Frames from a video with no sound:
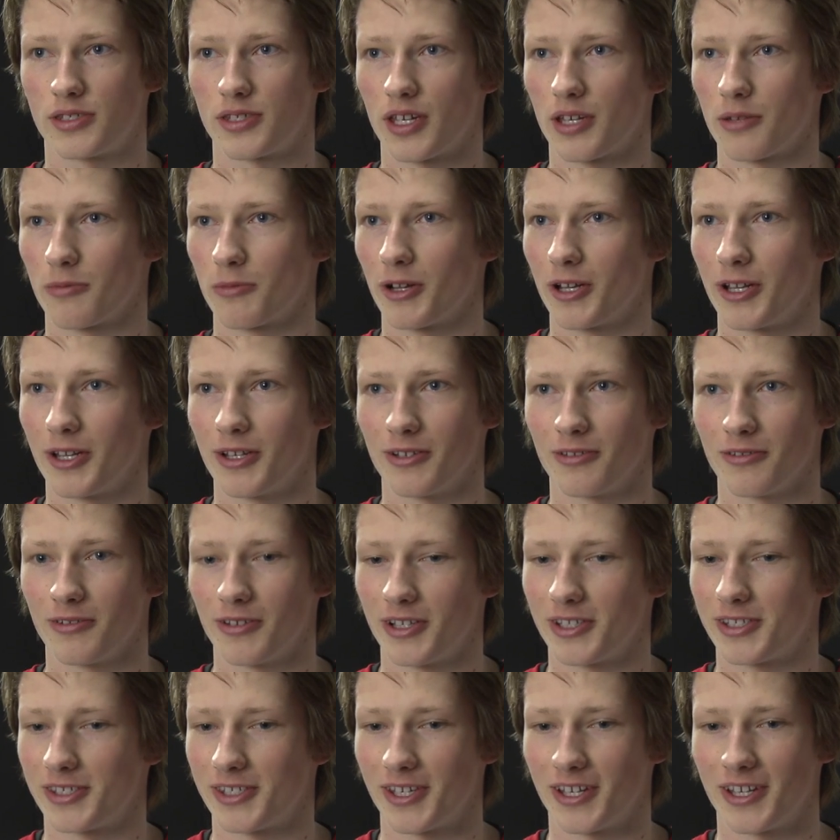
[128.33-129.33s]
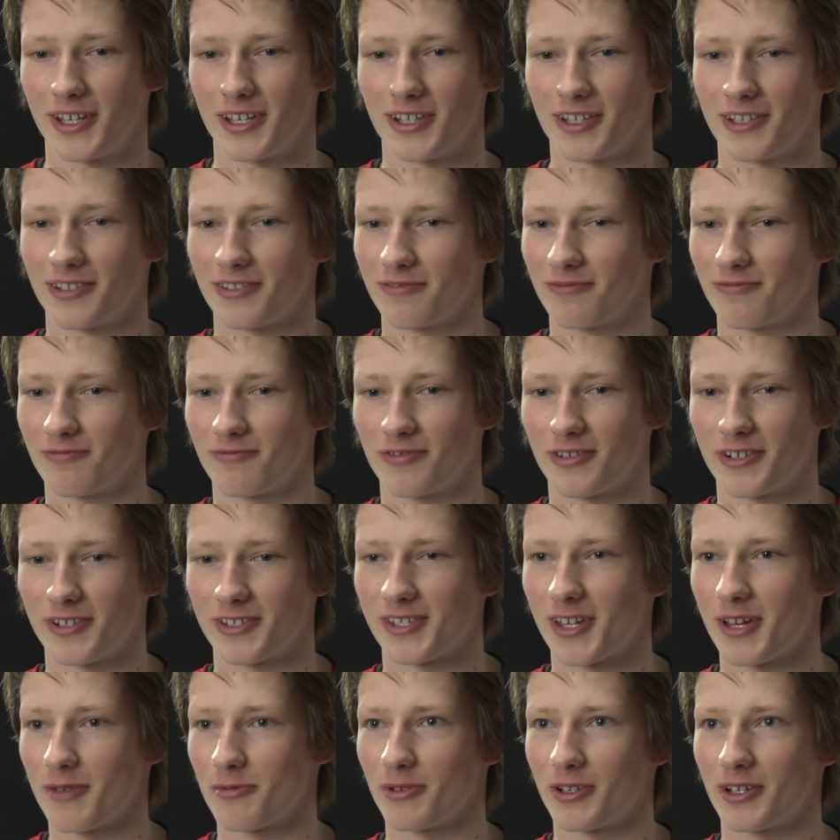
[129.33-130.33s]
say my, let's say, for
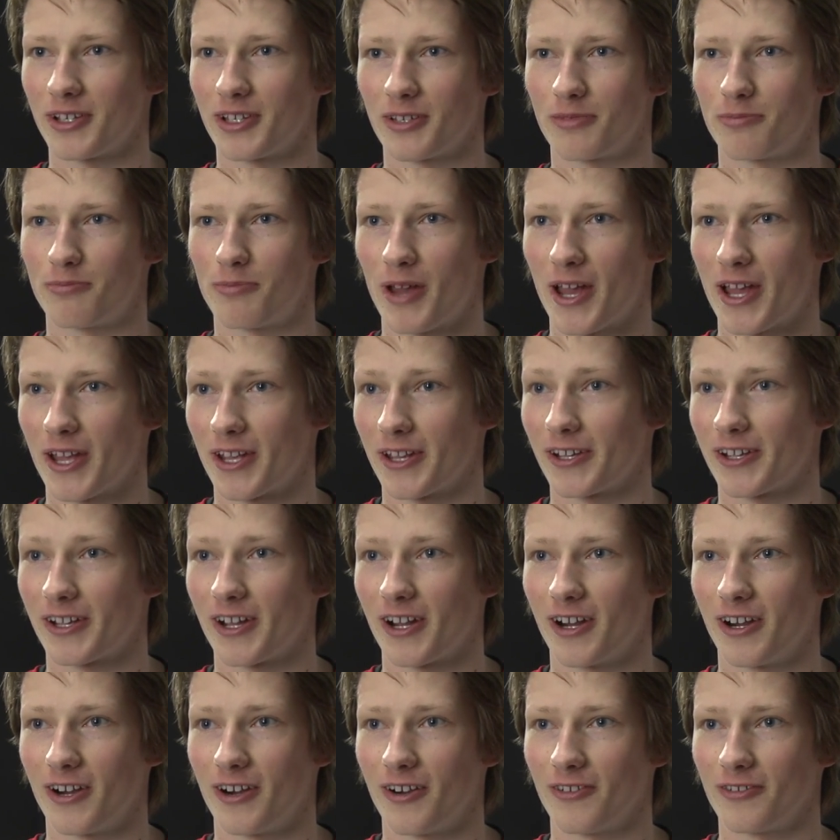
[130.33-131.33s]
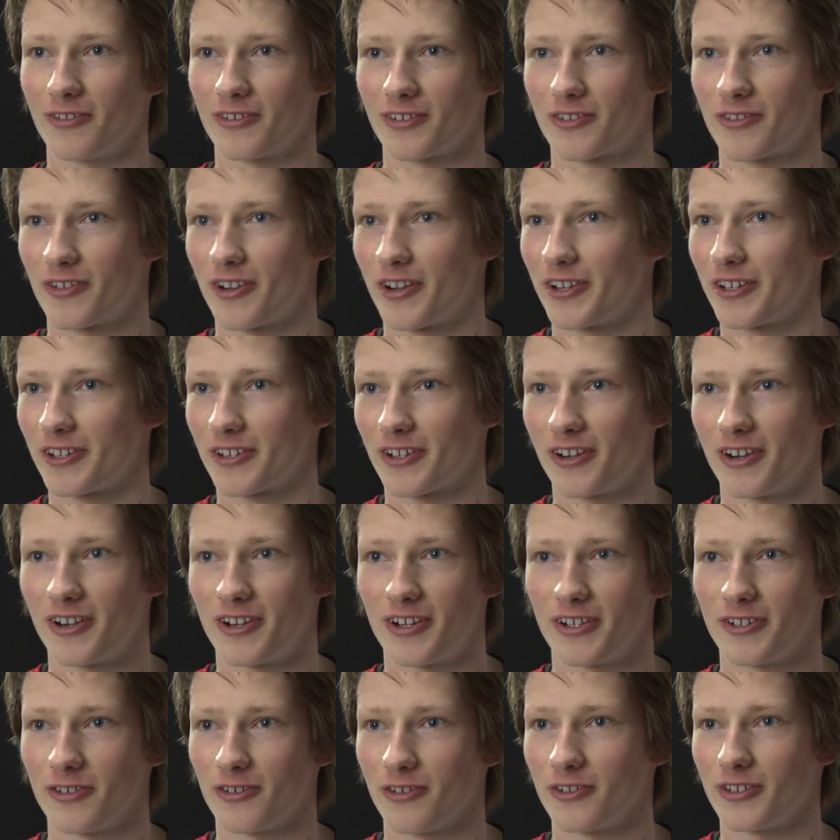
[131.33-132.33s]
example, like bank account, credit
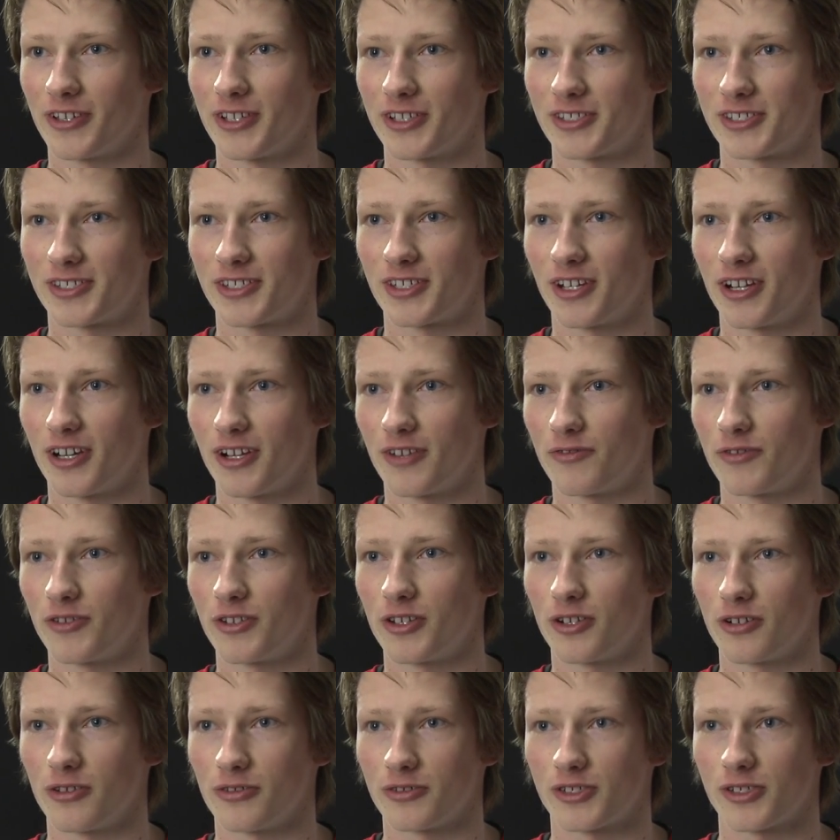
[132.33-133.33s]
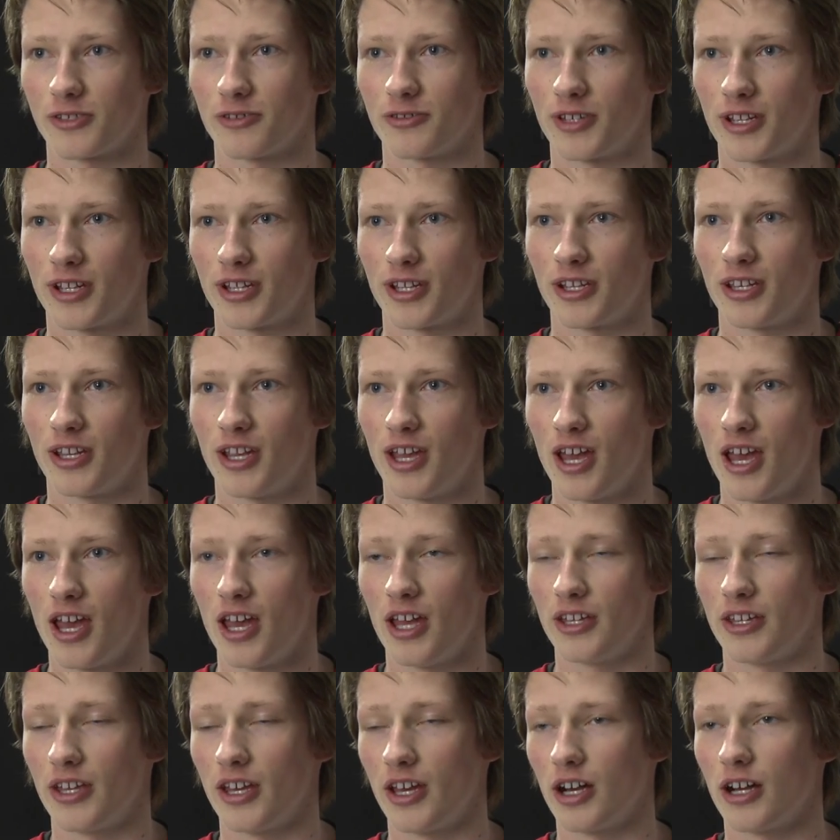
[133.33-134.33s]
card, and all that stuff, you know, so they,
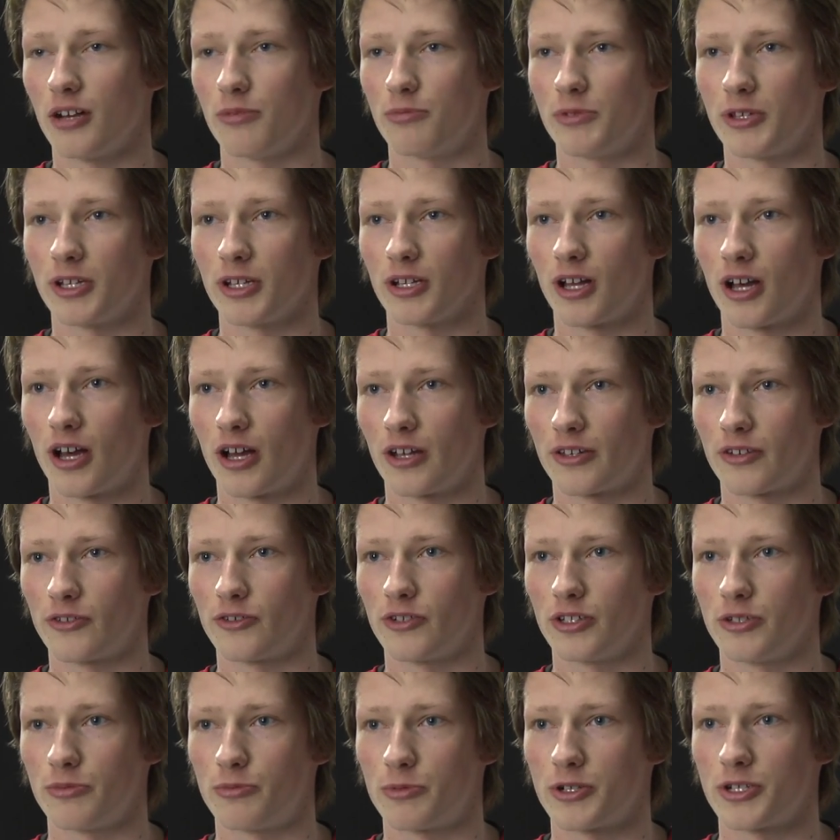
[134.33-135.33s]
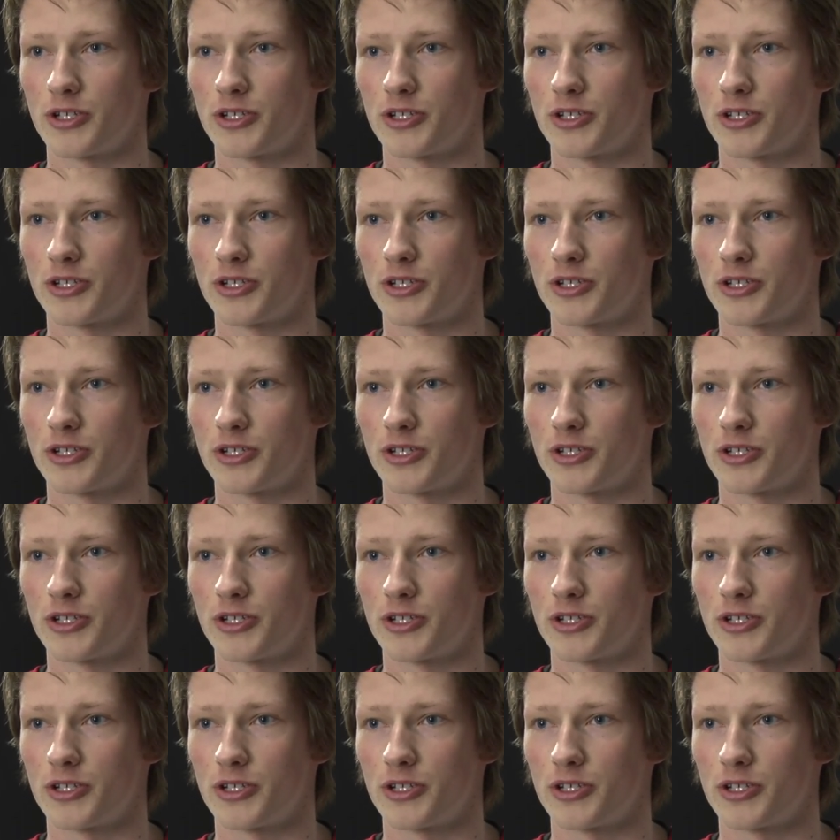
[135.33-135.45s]
they helped me a lot. I really